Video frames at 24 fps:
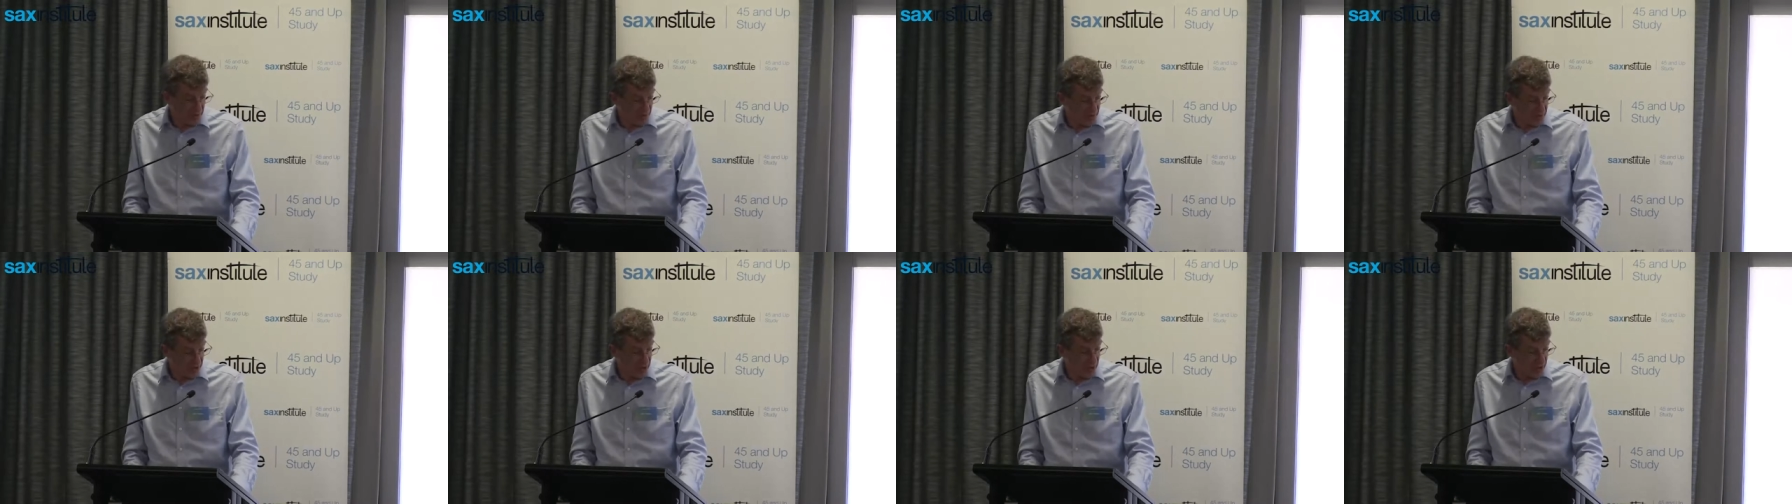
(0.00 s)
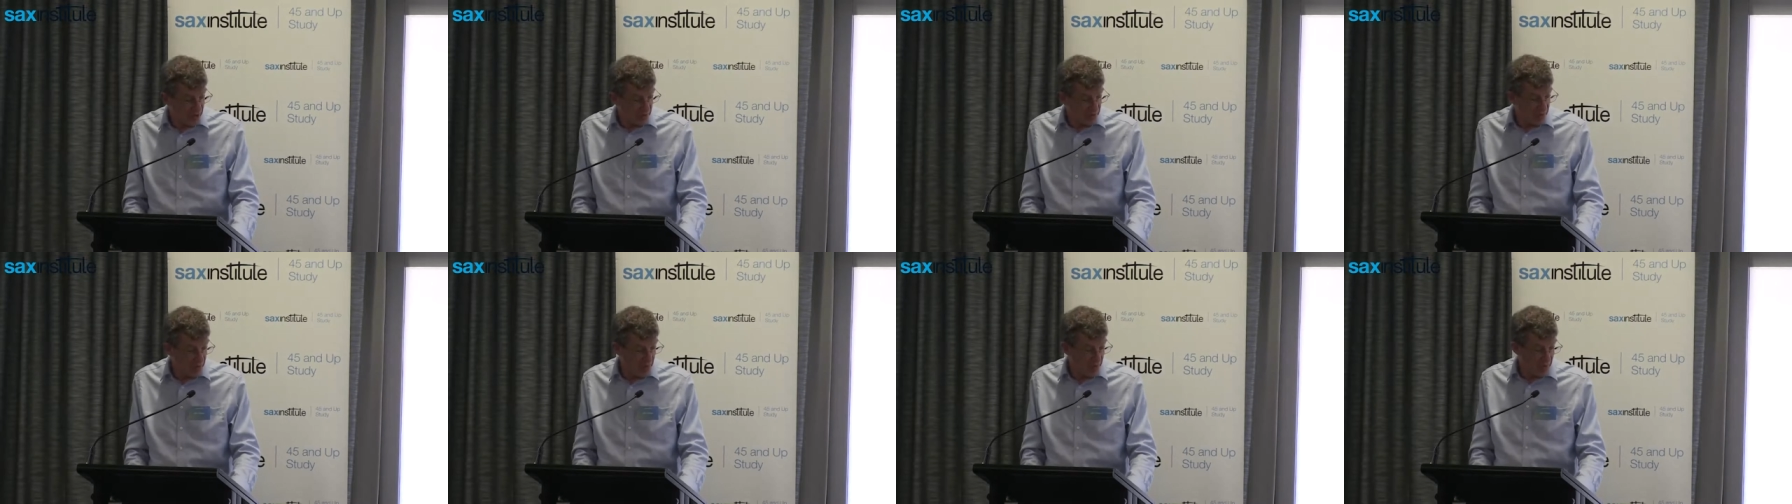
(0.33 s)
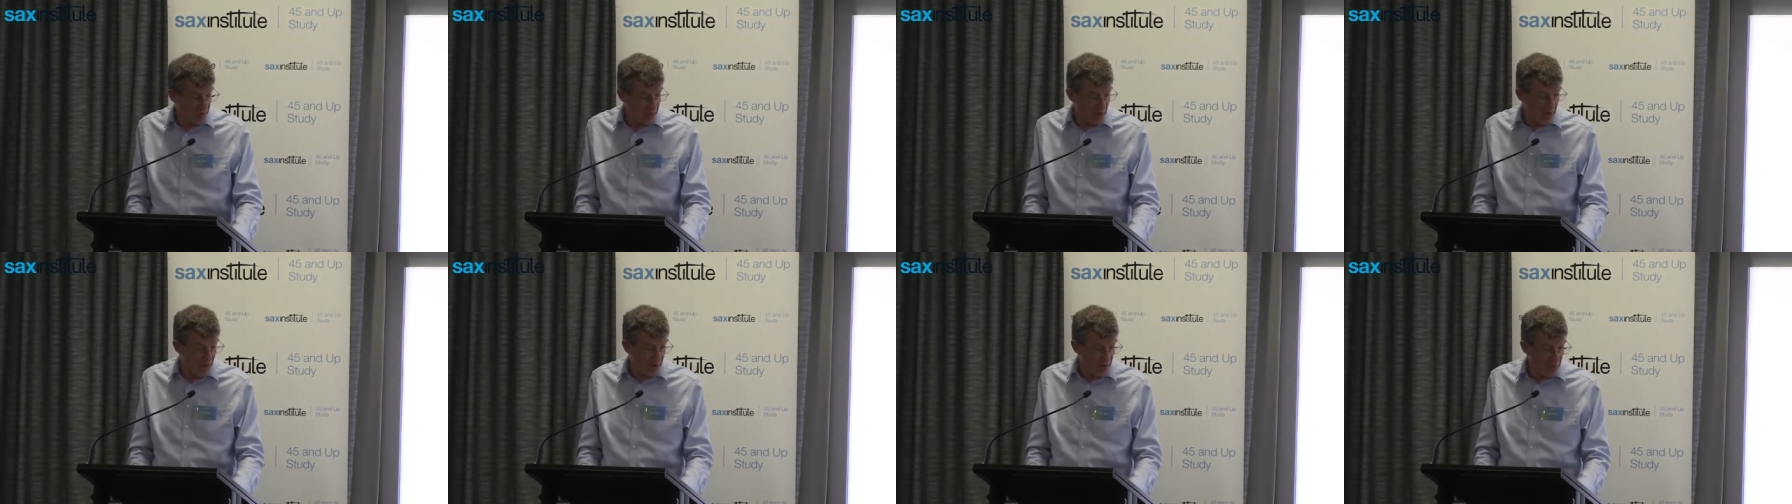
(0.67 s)
research
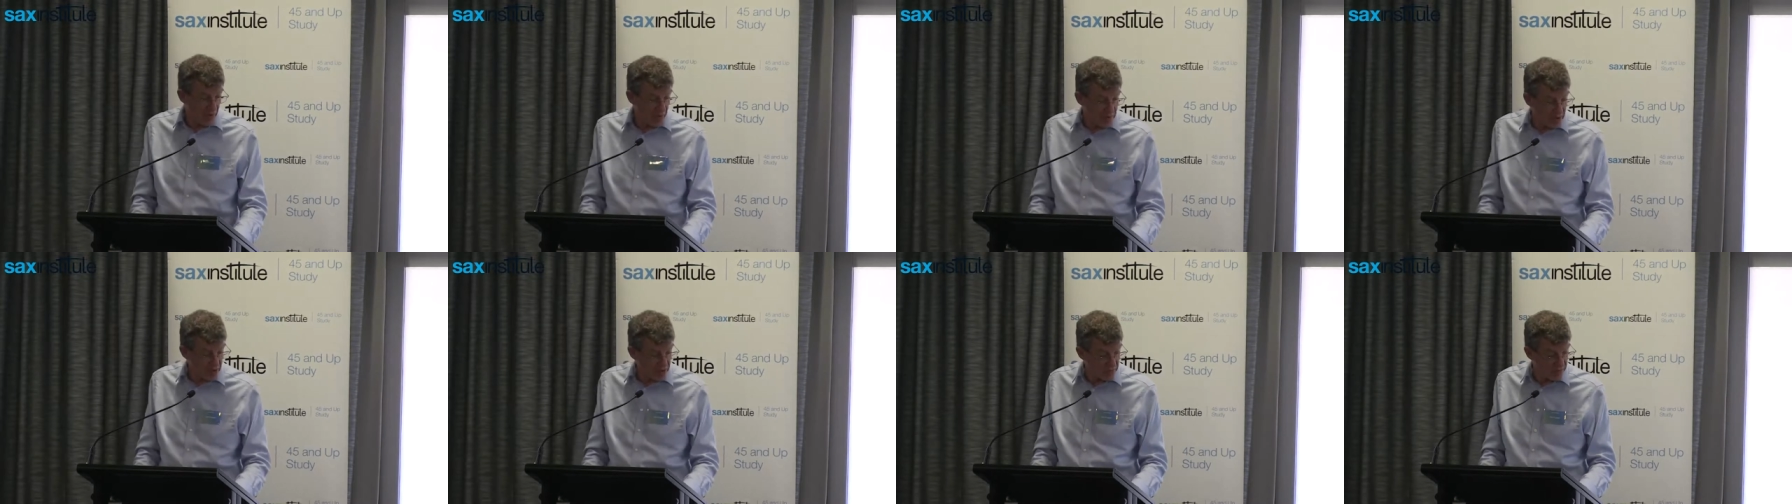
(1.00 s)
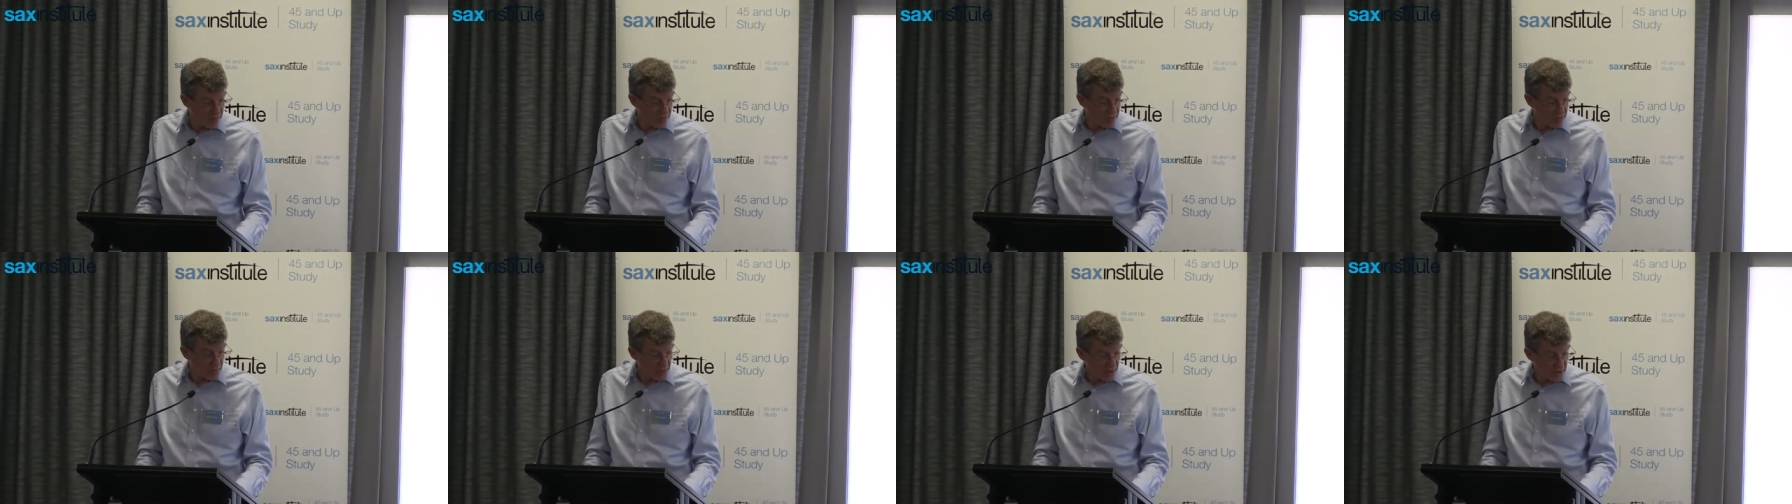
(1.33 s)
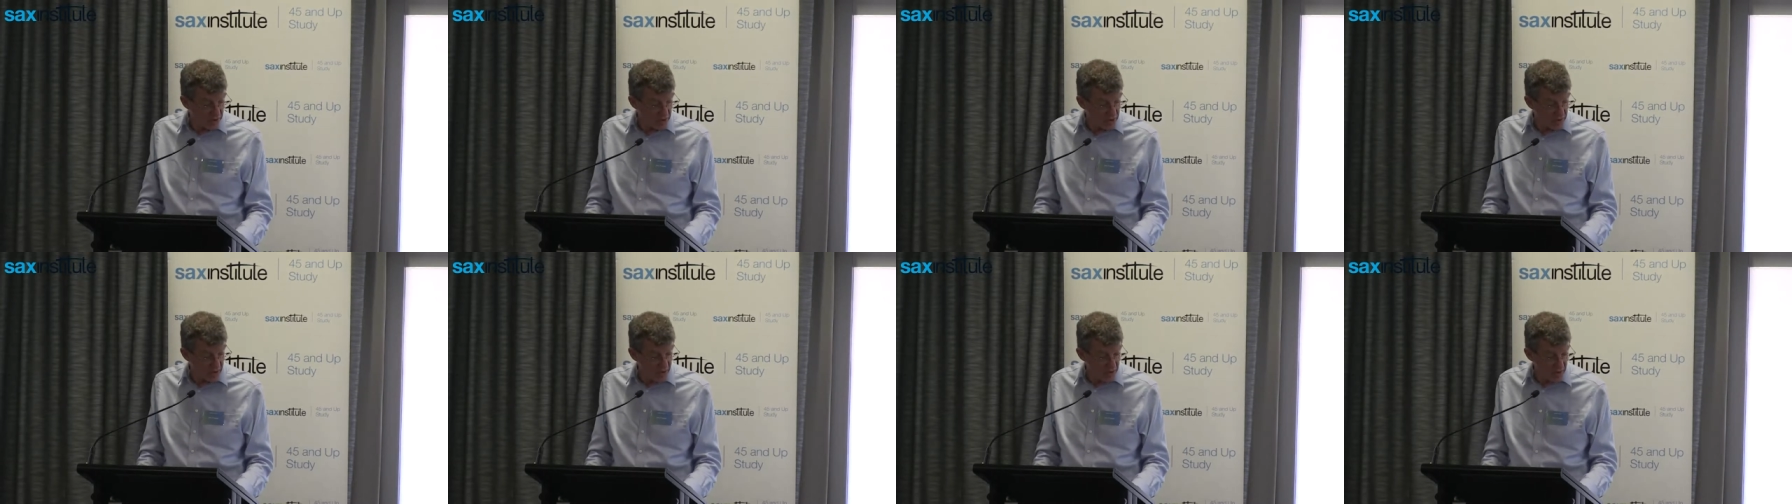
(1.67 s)
priorities which are
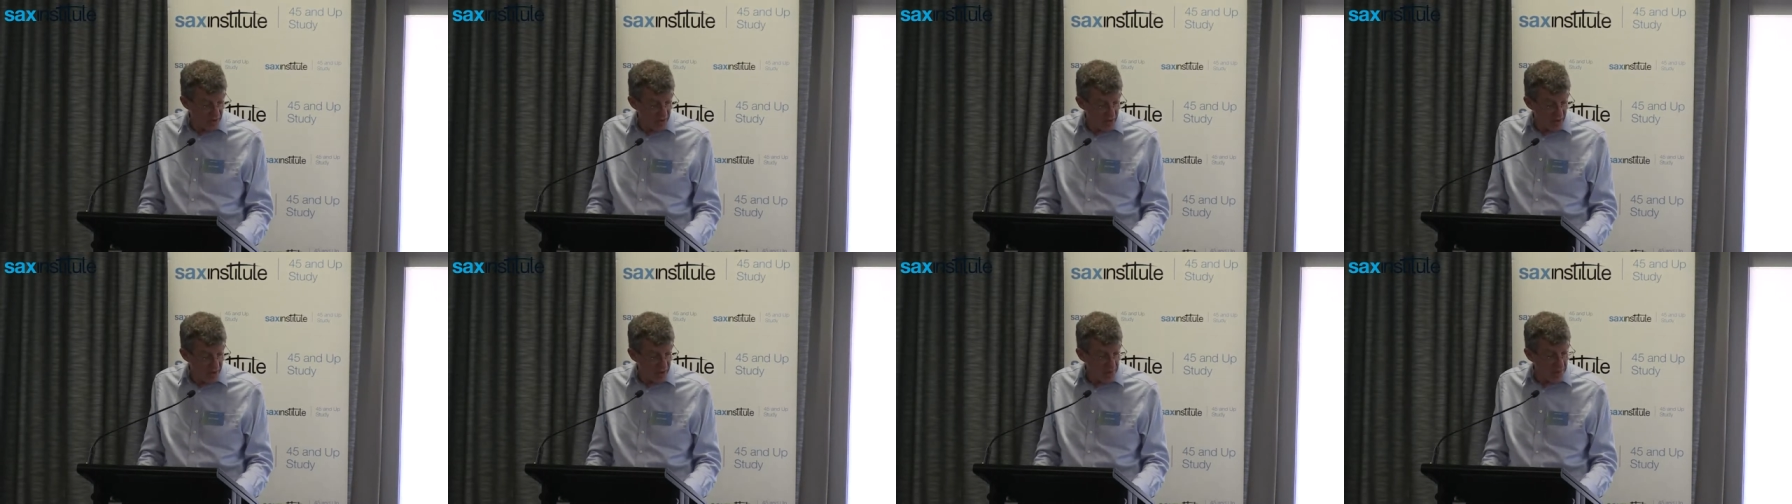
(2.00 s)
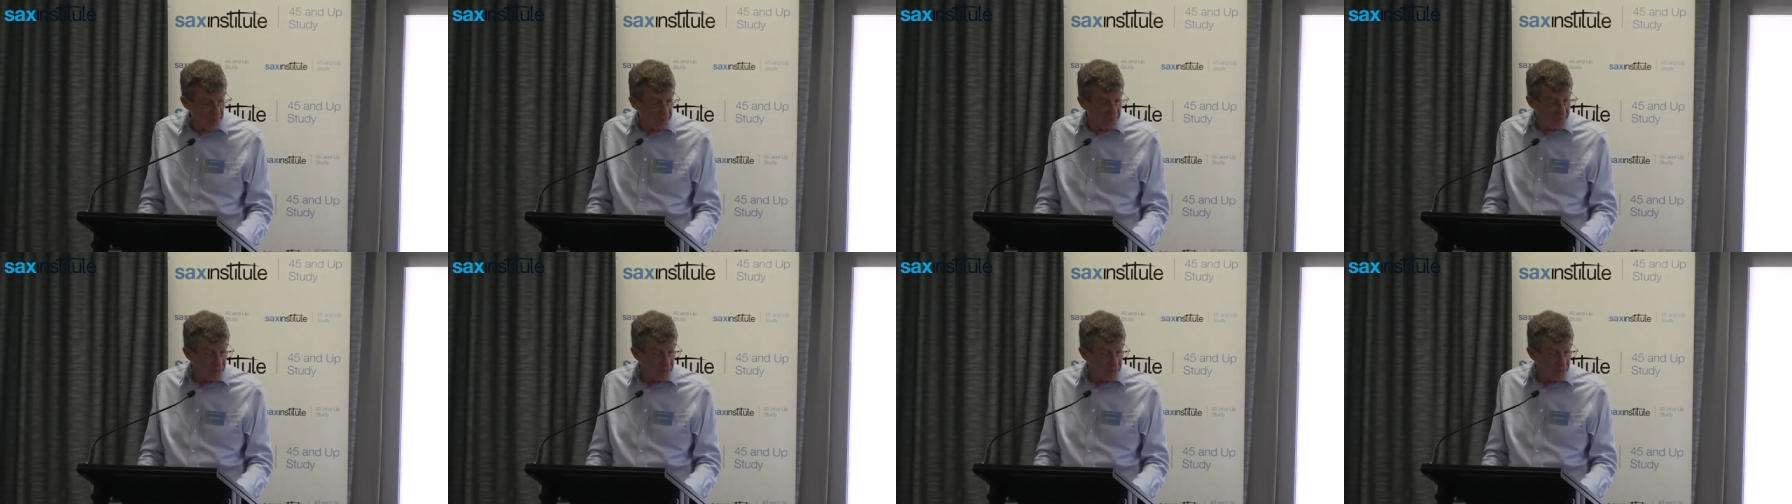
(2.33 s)
listed there.